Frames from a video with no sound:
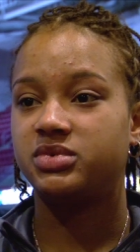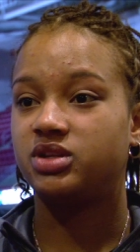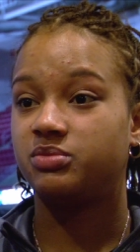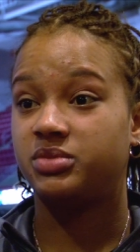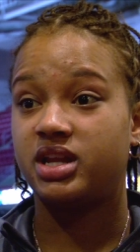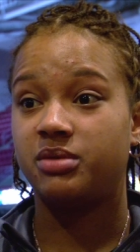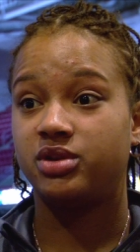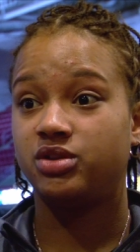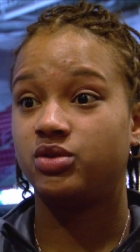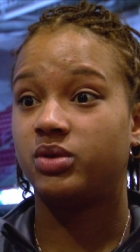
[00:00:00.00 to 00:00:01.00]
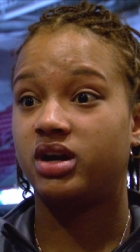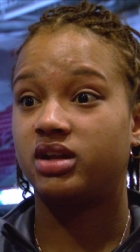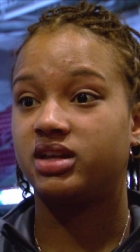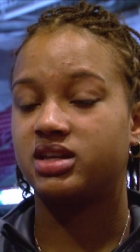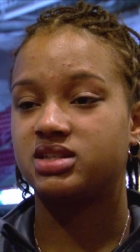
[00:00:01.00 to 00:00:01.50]
been, been able to do
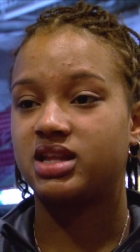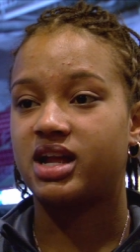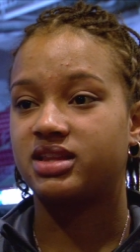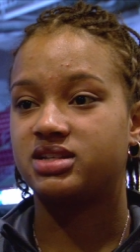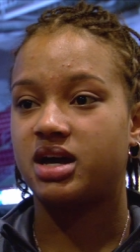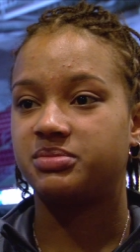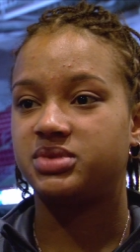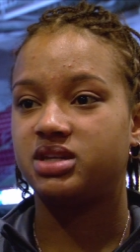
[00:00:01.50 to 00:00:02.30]
well against a lot of the top